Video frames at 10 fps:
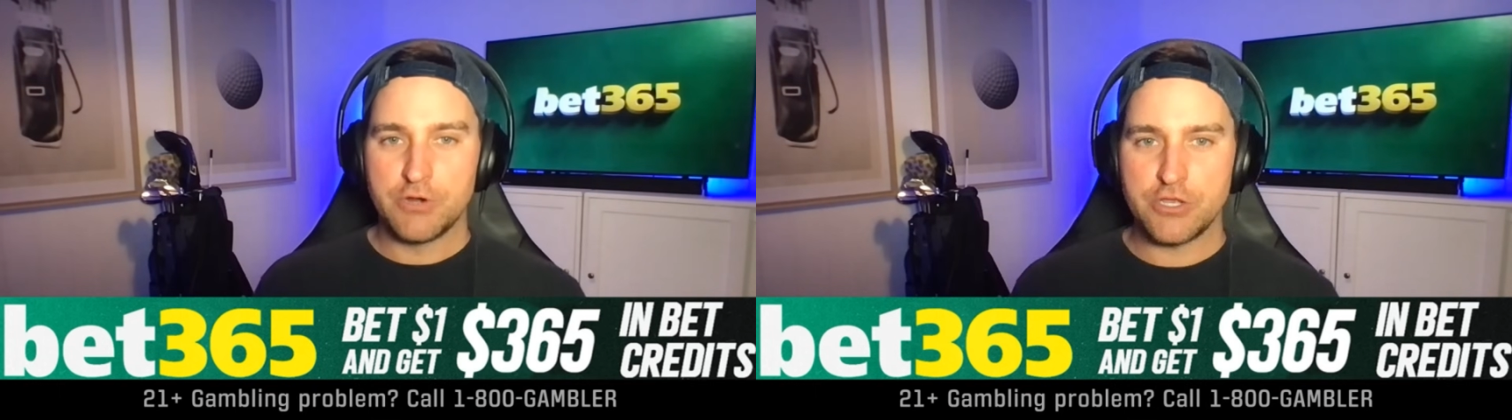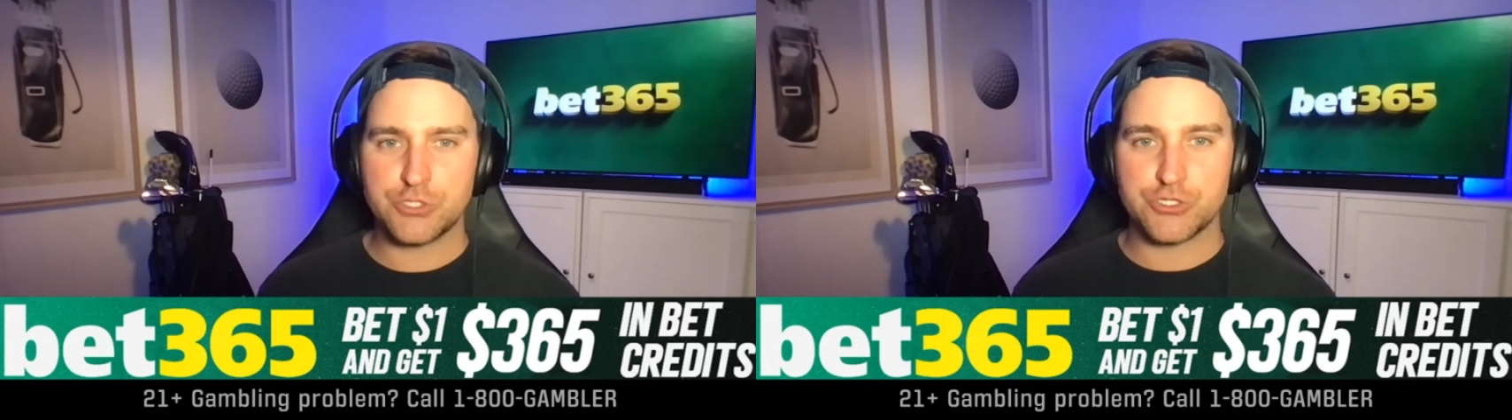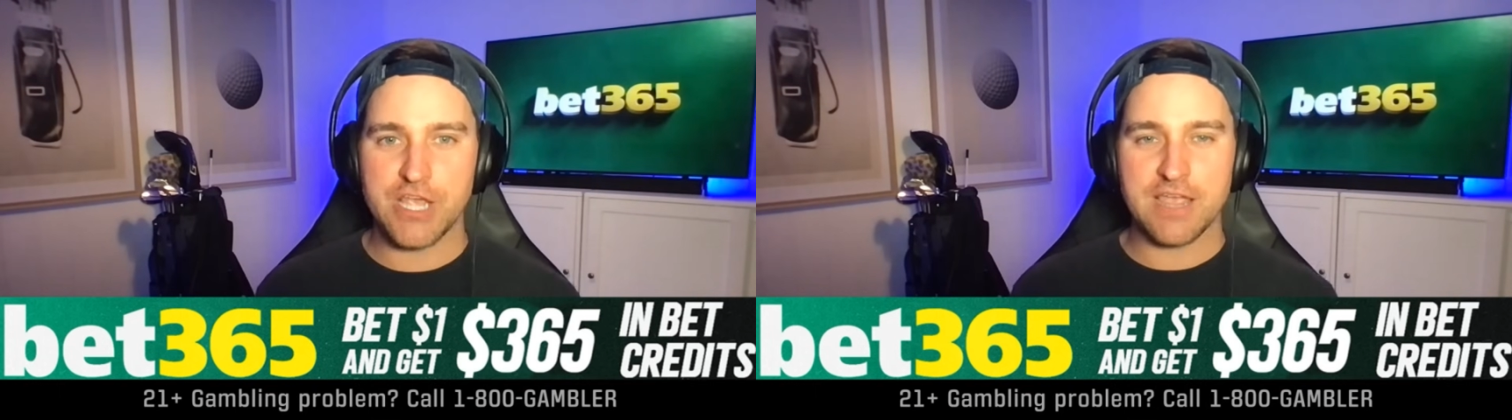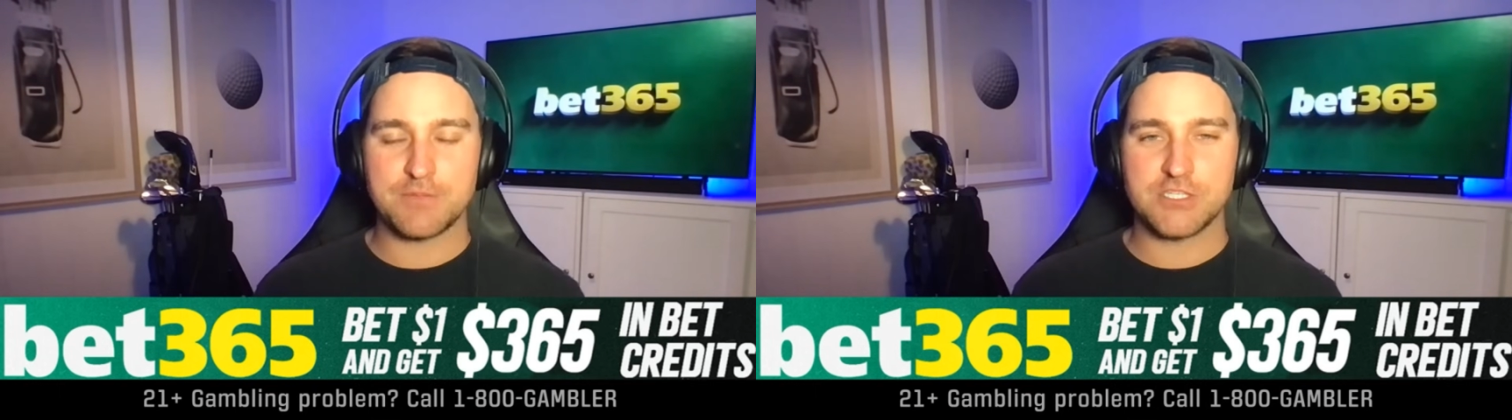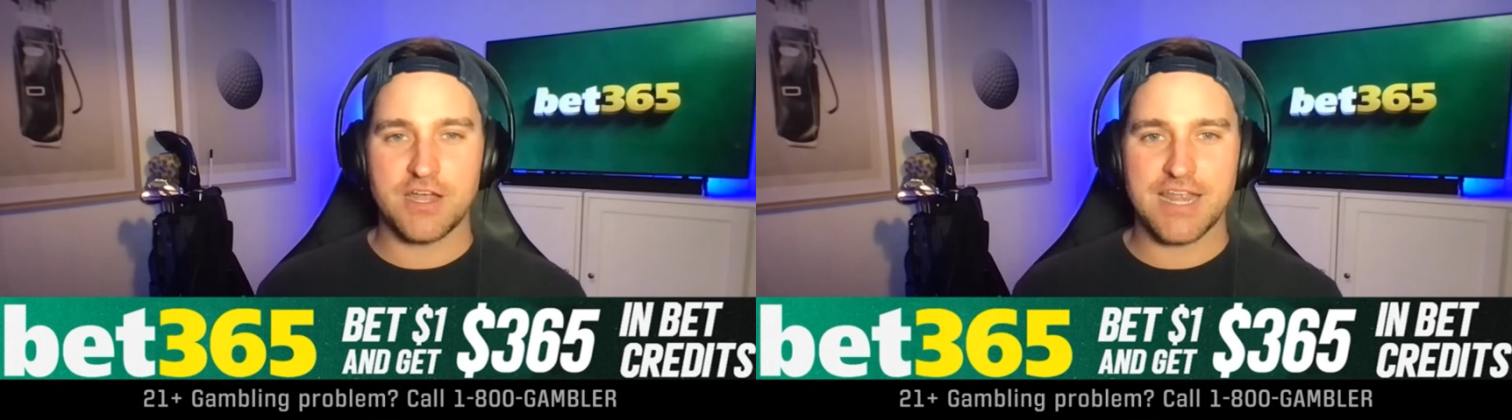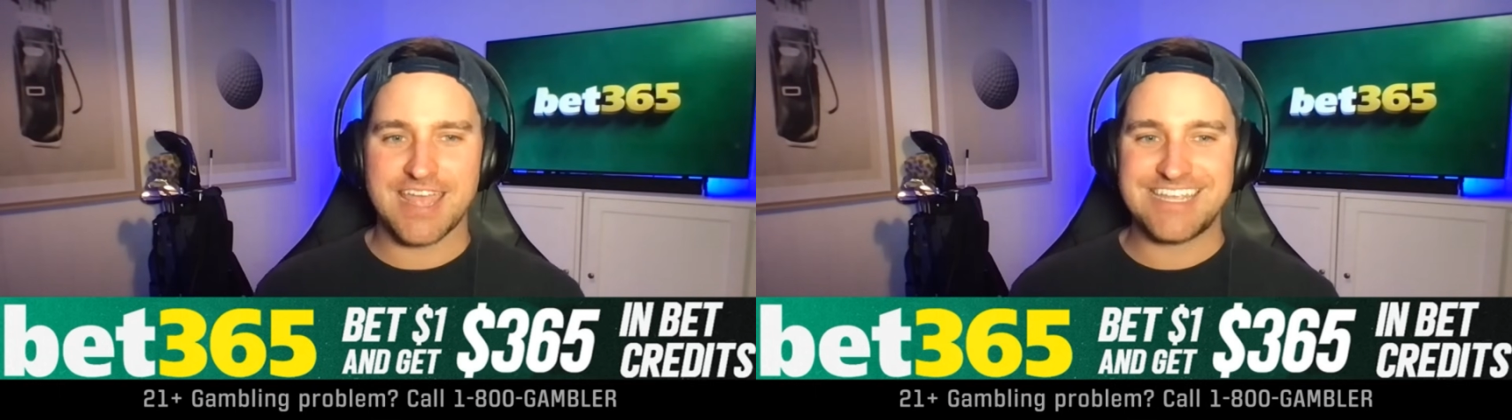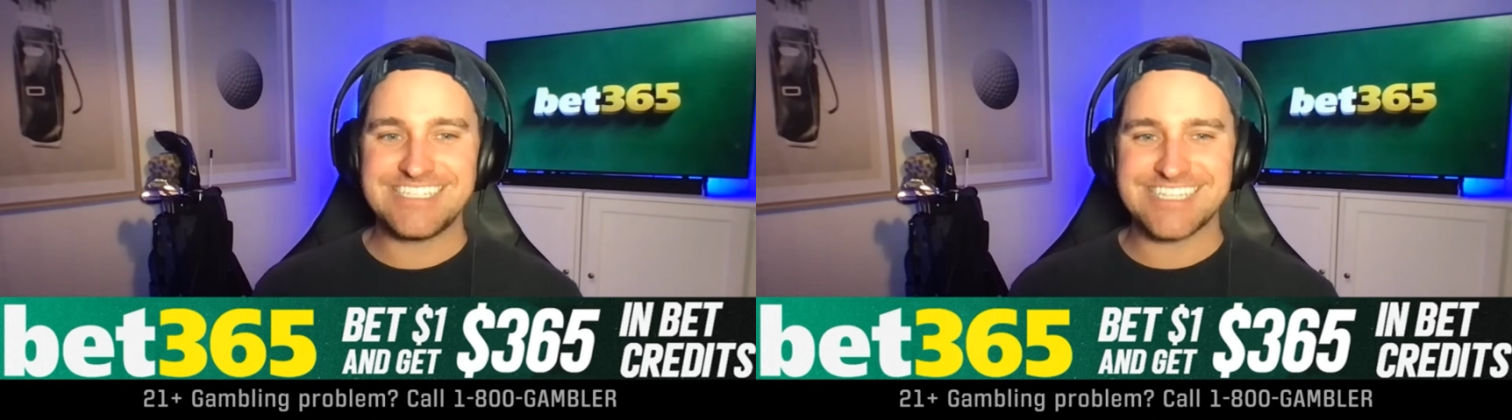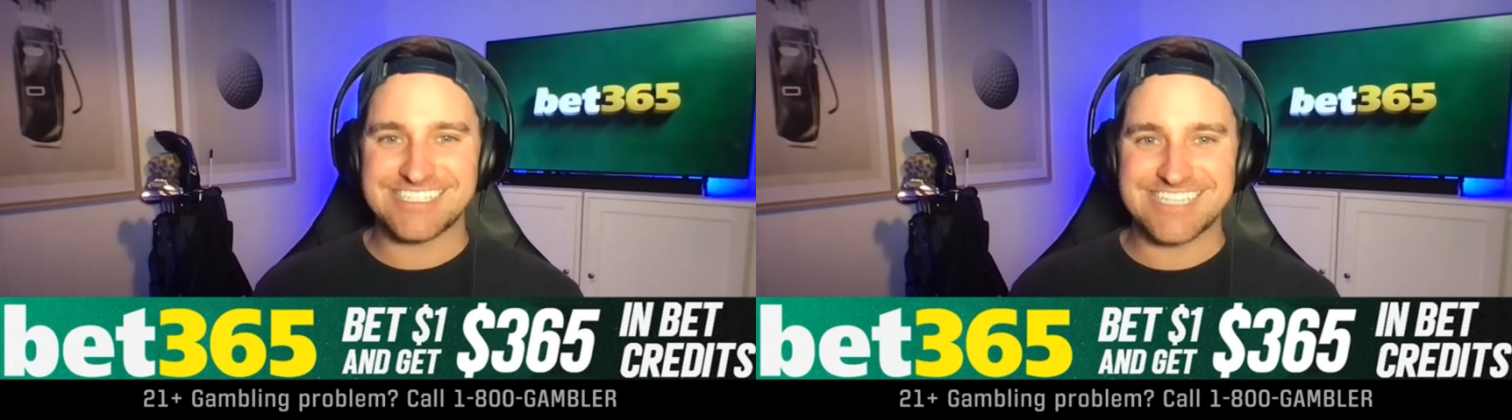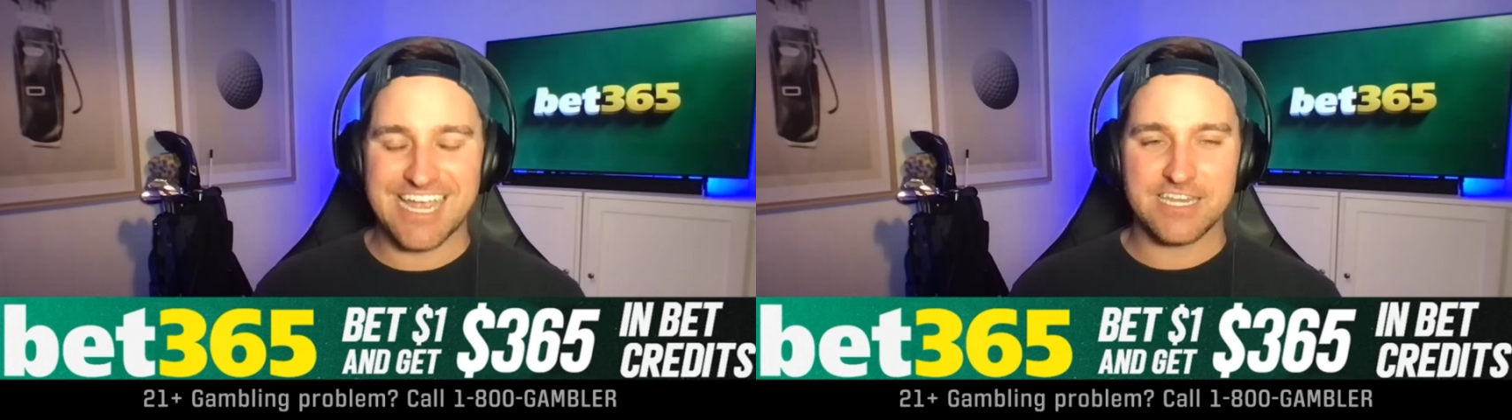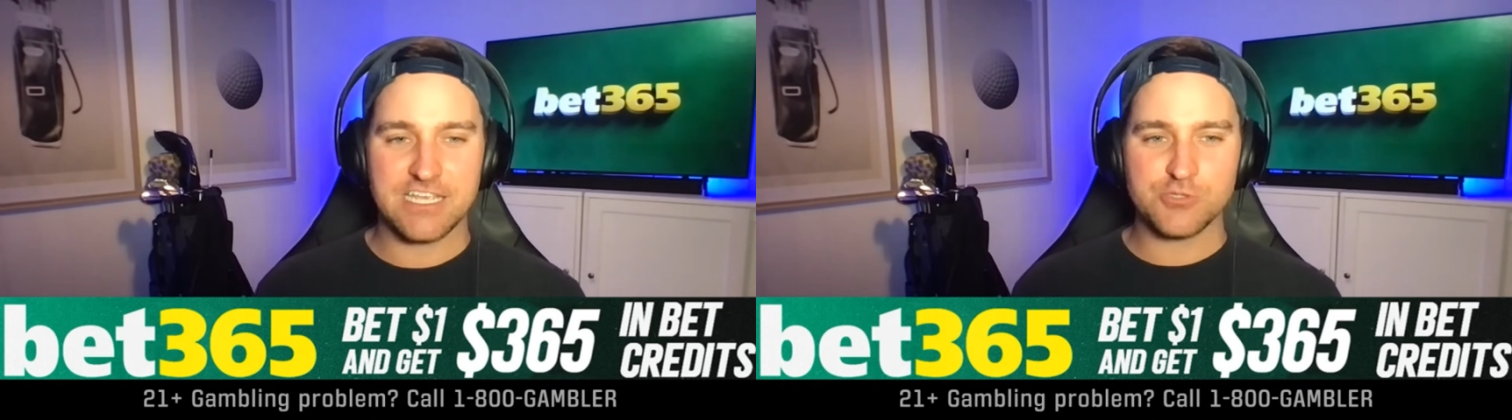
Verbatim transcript: Producer Jacob is on hand. He's excited.